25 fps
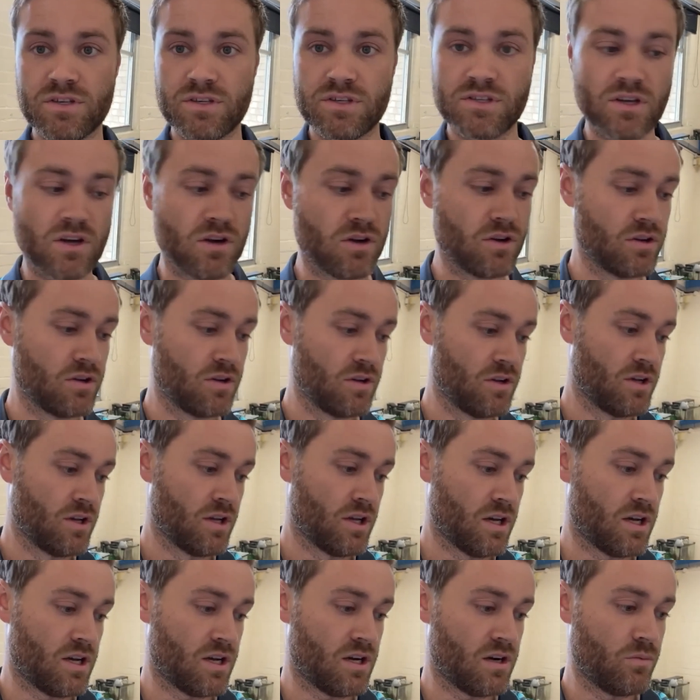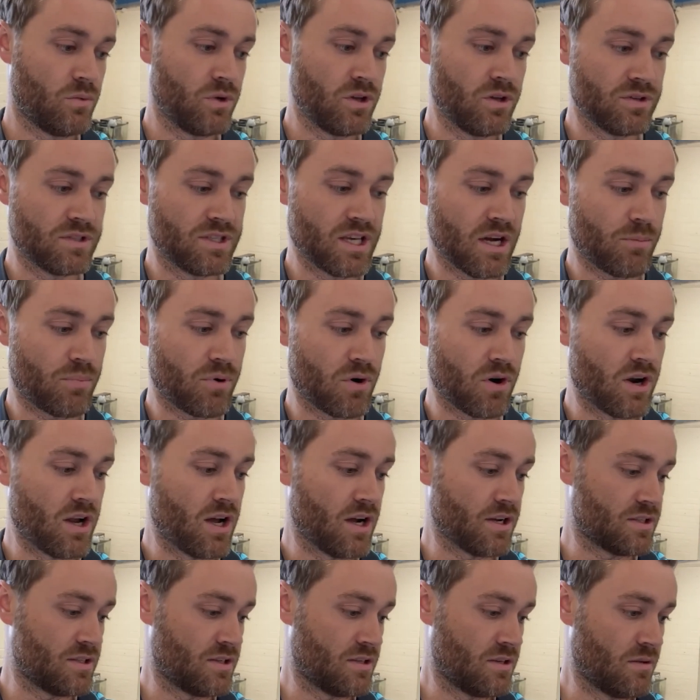So we use that
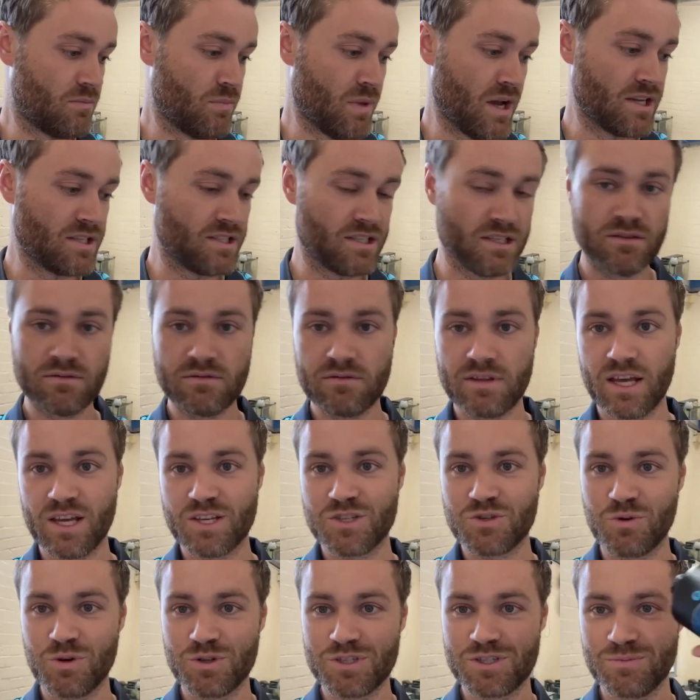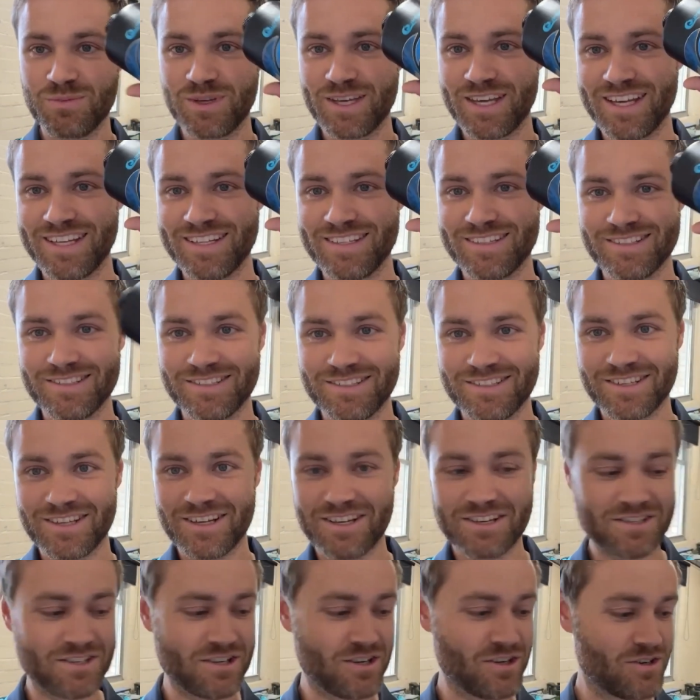product. Amazing. Thanks Quantum again. You
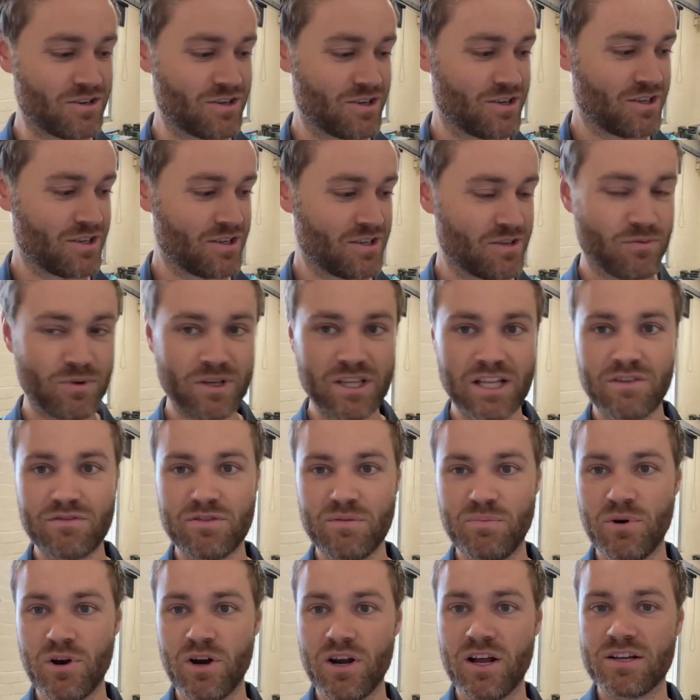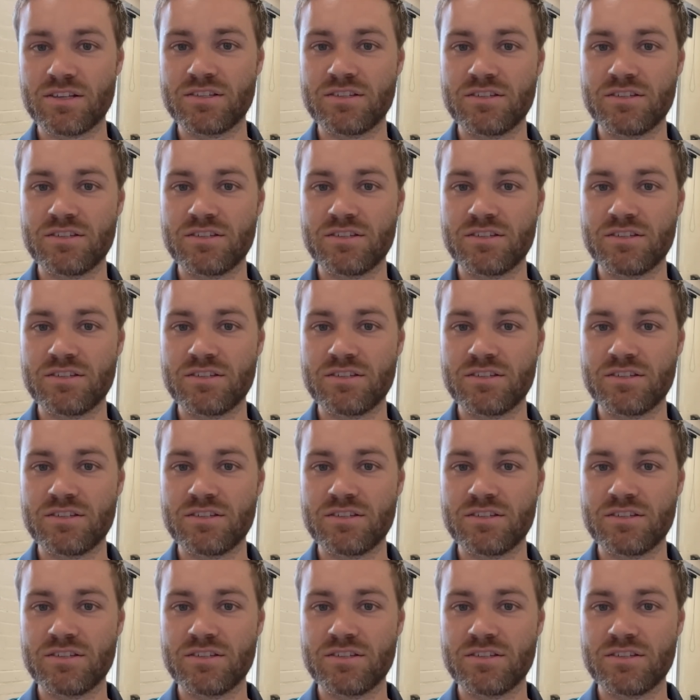guys know we love the product.